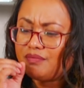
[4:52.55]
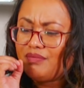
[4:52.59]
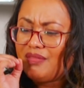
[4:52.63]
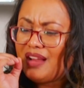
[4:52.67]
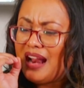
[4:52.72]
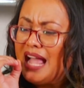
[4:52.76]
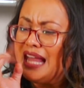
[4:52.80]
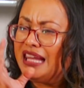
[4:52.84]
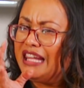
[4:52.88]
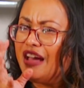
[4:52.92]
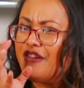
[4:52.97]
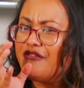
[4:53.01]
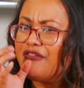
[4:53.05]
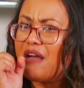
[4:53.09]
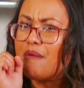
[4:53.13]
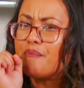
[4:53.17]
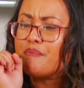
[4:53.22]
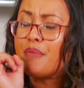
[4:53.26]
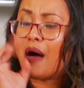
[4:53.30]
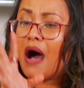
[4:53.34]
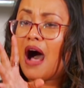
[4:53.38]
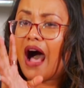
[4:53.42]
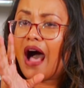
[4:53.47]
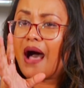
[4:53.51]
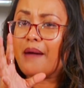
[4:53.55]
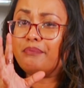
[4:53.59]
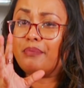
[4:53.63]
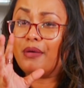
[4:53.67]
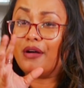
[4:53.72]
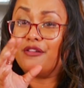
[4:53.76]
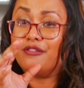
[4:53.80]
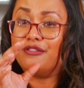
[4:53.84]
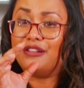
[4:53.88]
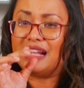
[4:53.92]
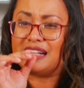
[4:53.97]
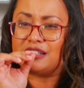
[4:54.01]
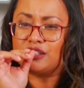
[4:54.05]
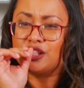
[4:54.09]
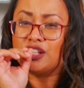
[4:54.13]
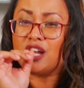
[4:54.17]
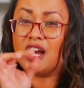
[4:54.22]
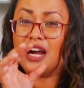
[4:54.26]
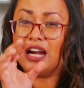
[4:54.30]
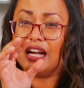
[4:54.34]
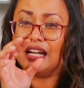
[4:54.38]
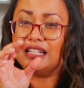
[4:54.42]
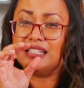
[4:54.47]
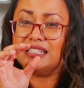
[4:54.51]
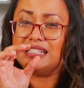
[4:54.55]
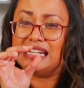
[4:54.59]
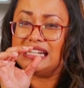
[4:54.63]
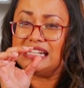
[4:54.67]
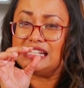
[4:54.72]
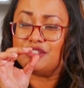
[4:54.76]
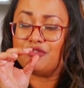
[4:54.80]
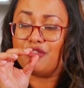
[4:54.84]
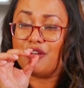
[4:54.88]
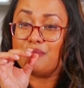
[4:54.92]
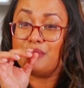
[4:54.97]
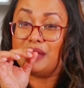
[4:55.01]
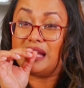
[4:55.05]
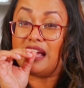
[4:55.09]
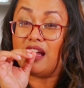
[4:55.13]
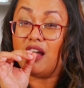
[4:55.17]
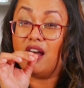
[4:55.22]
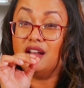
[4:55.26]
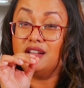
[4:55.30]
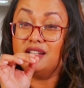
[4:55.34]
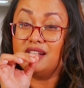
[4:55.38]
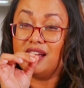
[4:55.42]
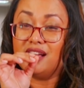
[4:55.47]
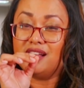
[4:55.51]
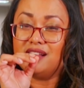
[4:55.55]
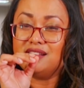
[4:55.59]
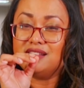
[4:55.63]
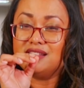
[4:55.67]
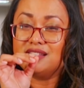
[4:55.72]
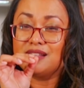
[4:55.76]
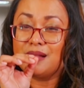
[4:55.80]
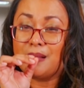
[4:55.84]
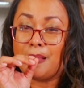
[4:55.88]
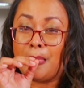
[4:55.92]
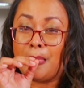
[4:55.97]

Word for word: I love that pop of like tartness from the onions.